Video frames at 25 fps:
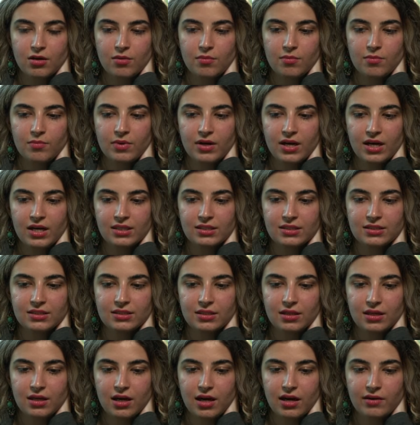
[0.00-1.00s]
But
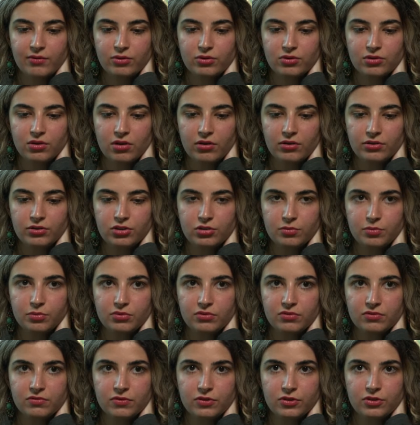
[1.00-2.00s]
I would also
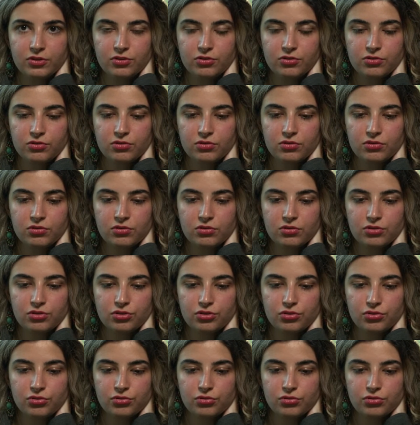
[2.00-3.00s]
prefer to,
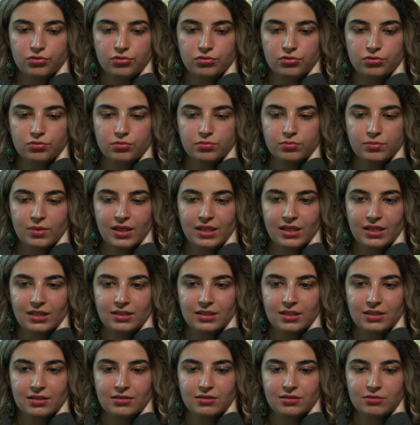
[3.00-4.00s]
to make it
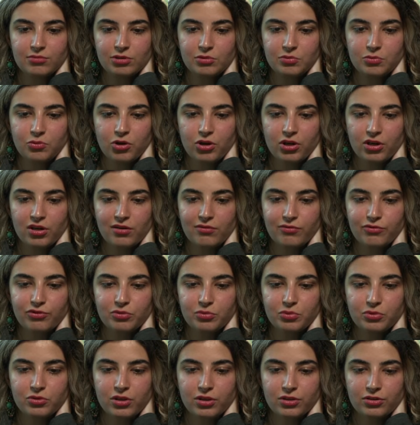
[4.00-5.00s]
a little bit more
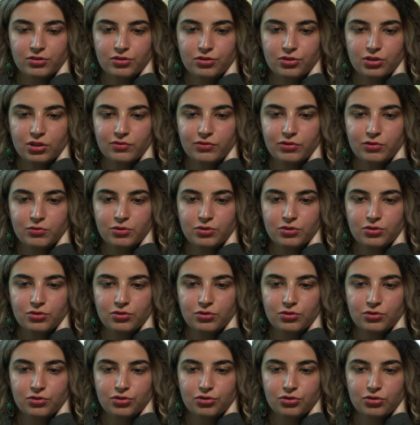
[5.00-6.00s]
comfortable on you. So if you were to
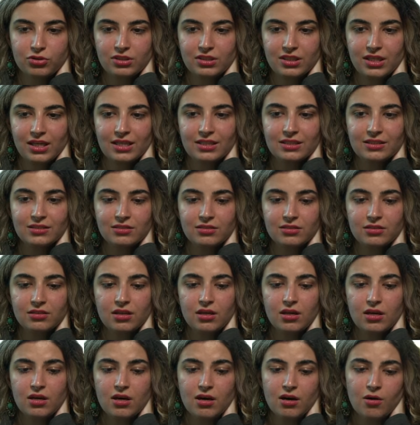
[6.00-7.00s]
go short castle,
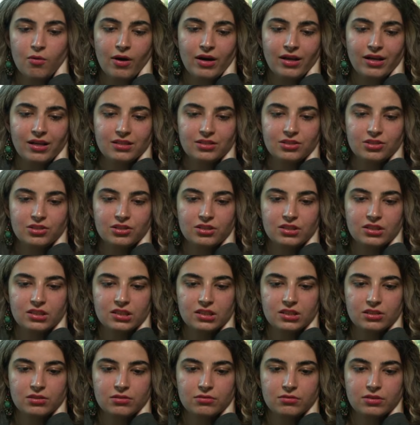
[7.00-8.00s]
why not just
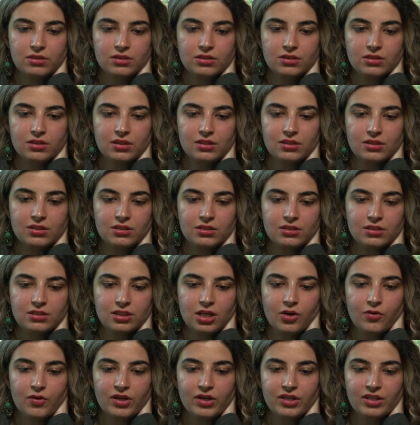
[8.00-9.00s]
c3? This is
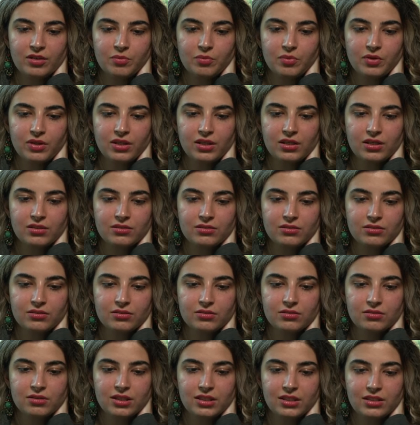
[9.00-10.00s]
already pinned,
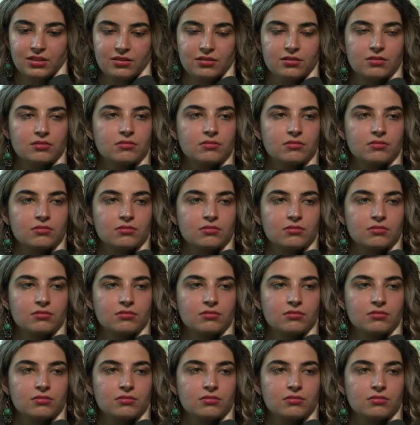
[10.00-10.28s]
right?